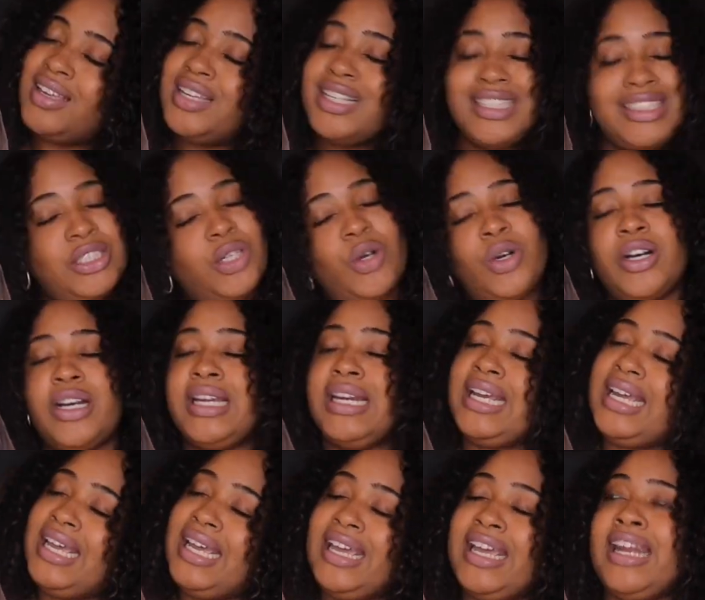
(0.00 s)
it's on
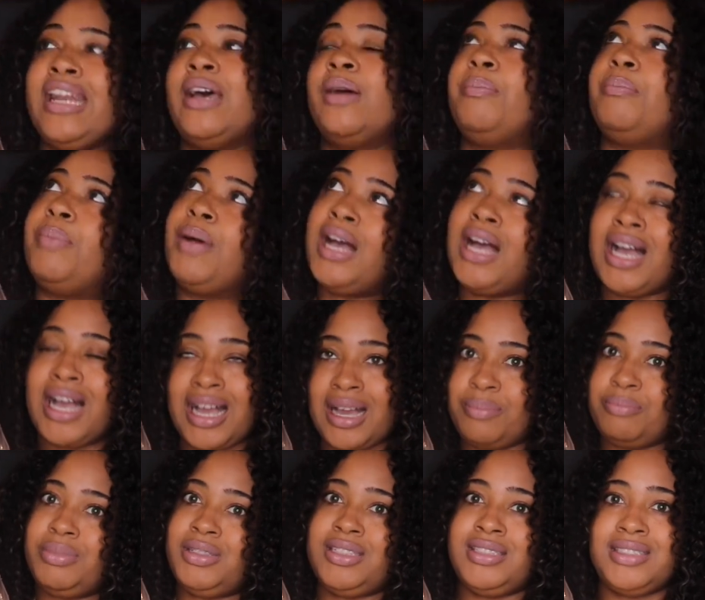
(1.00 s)
and
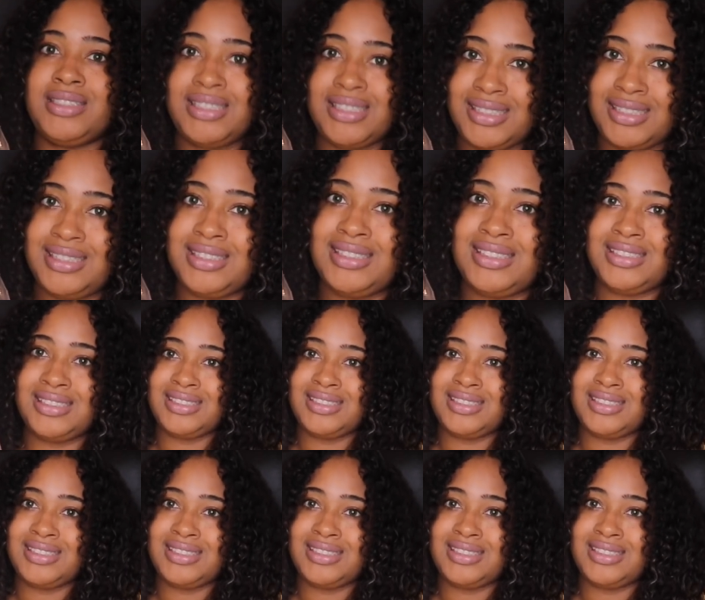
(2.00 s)
poppin' sis.